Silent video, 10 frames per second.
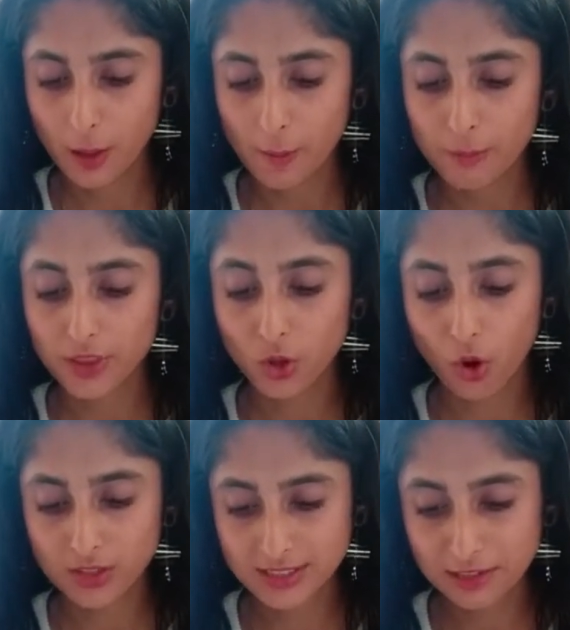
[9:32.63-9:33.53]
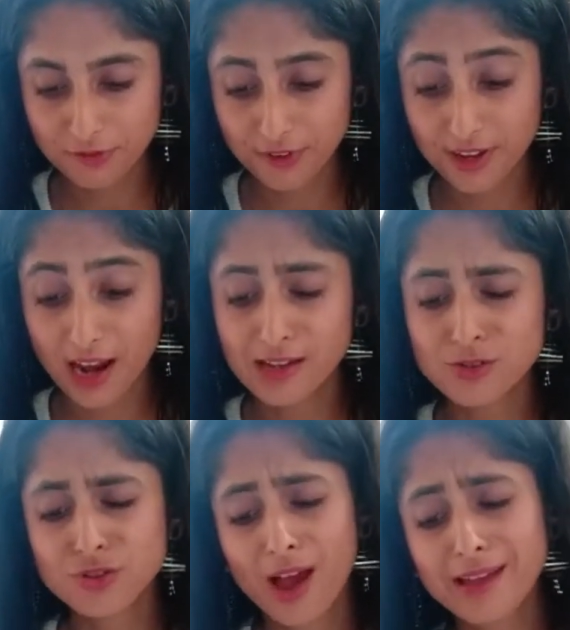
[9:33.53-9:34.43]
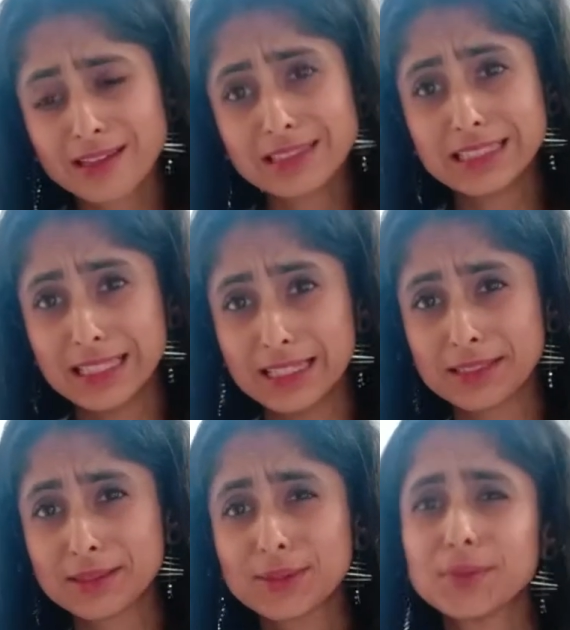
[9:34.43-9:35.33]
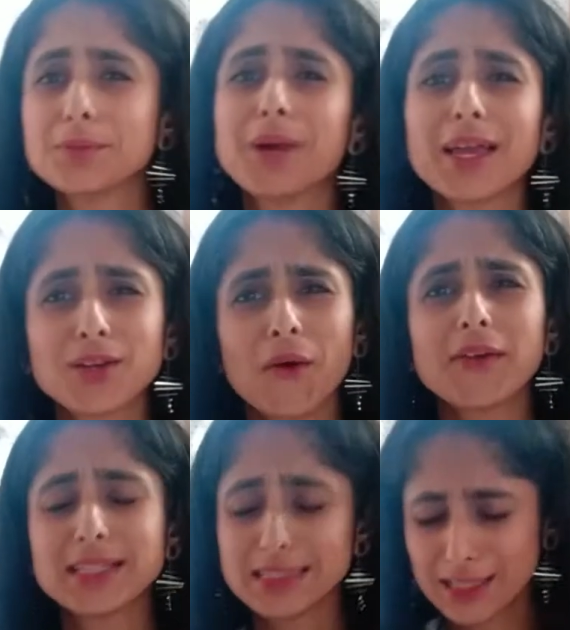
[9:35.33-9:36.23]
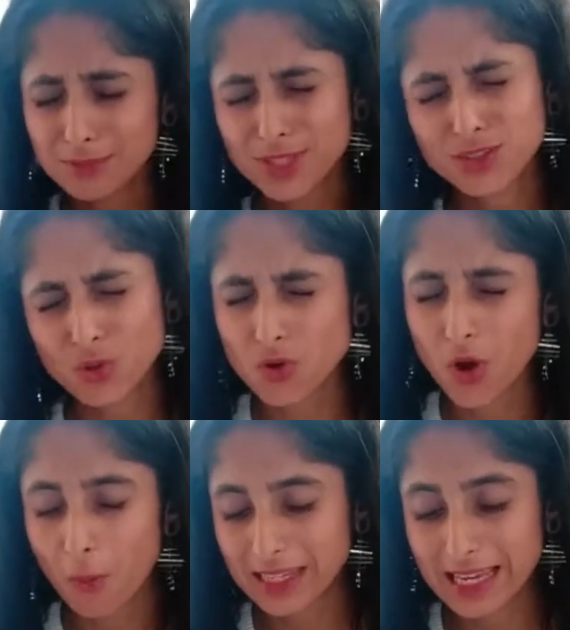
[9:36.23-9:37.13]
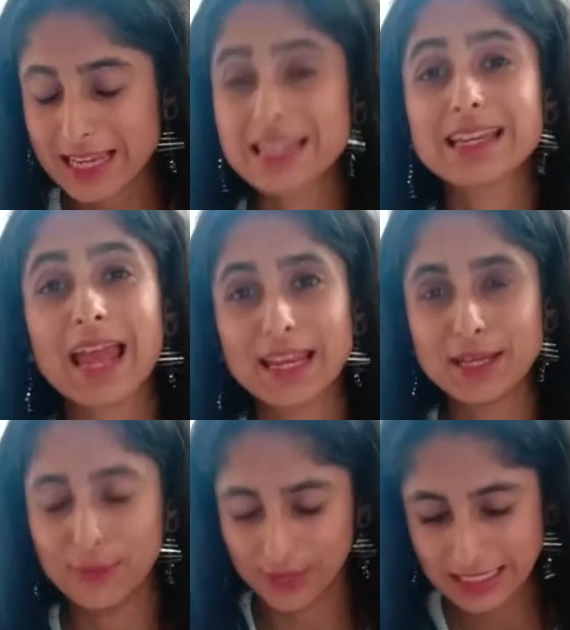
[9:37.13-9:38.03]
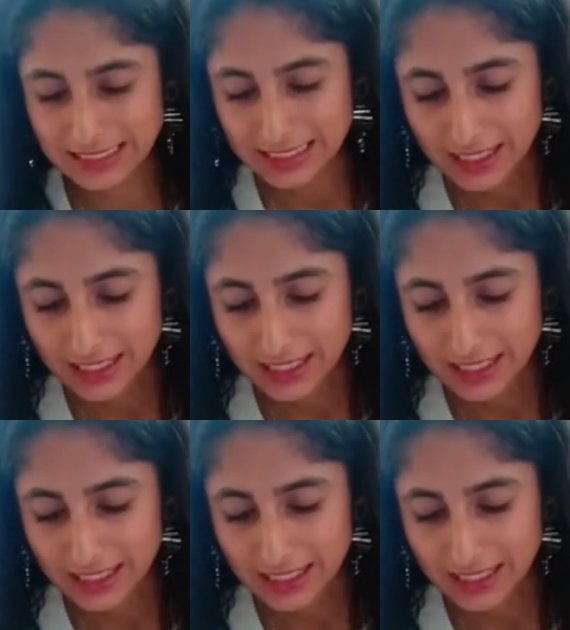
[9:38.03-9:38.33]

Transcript: Methoxyphenyl, Triazine. Oh my god, these names are so complicated anyways.